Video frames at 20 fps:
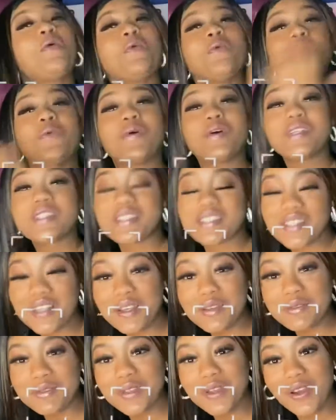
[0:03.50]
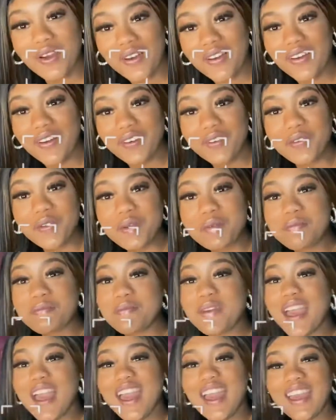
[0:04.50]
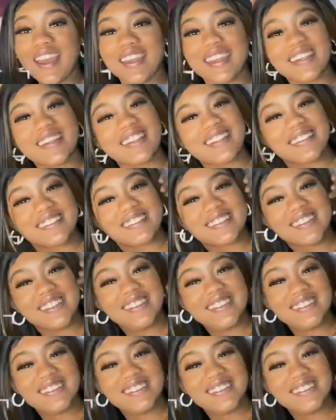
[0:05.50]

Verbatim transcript: what's up y'all we back